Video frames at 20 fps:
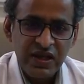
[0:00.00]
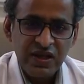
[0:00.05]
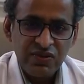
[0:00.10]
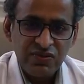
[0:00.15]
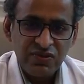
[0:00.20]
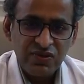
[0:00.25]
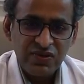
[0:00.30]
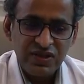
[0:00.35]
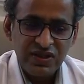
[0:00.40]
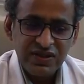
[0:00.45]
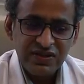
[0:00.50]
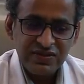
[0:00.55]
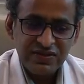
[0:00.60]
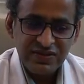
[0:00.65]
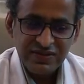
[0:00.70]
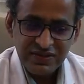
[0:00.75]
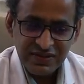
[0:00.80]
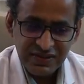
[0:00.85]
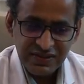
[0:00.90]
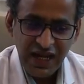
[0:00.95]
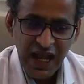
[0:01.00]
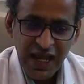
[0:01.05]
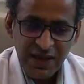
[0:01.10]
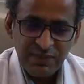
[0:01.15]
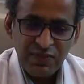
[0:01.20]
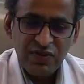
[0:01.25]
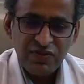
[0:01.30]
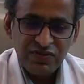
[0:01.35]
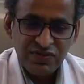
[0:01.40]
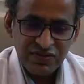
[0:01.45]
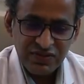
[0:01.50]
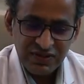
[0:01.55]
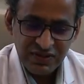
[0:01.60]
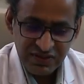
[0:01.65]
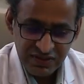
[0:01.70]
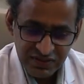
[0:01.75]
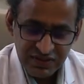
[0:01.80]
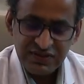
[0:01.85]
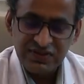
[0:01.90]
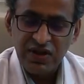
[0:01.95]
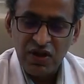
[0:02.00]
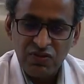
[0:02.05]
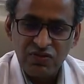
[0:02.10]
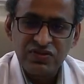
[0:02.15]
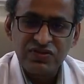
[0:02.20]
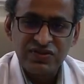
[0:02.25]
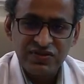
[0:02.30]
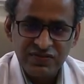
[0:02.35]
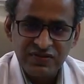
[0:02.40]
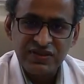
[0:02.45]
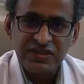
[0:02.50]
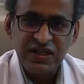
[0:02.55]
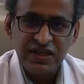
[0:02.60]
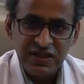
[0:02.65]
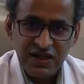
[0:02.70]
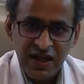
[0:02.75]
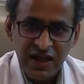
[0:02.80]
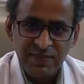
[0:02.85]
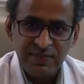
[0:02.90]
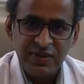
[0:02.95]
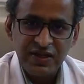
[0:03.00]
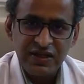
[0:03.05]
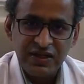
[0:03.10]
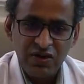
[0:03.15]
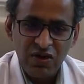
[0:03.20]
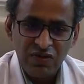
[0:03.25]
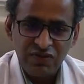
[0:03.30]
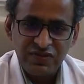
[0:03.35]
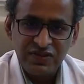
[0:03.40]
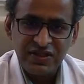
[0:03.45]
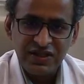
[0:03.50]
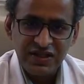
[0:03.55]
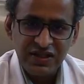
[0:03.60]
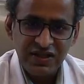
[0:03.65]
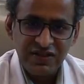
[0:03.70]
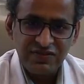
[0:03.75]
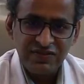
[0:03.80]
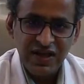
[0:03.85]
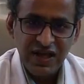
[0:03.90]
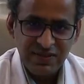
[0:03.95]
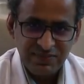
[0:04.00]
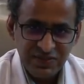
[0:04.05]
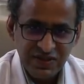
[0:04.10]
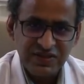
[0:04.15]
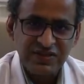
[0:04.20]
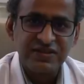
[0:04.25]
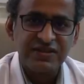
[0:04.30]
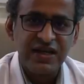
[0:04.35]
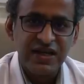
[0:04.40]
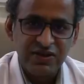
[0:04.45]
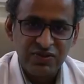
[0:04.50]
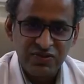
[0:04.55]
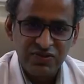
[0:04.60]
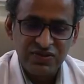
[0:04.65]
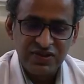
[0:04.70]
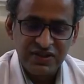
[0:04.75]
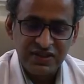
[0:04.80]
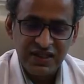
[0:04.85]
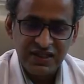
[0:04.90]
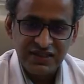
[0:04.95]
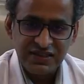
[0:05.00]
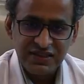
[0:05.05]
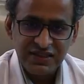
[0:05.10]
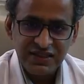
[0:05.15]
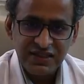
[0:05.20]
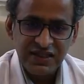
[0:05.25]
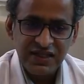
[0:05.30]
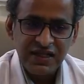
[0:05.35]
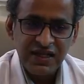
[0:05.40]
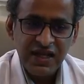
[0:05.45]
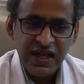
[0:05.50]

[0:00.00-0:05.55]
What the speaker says: So these type of sounds which are happening along with the cough helps us in diagnosing that thing.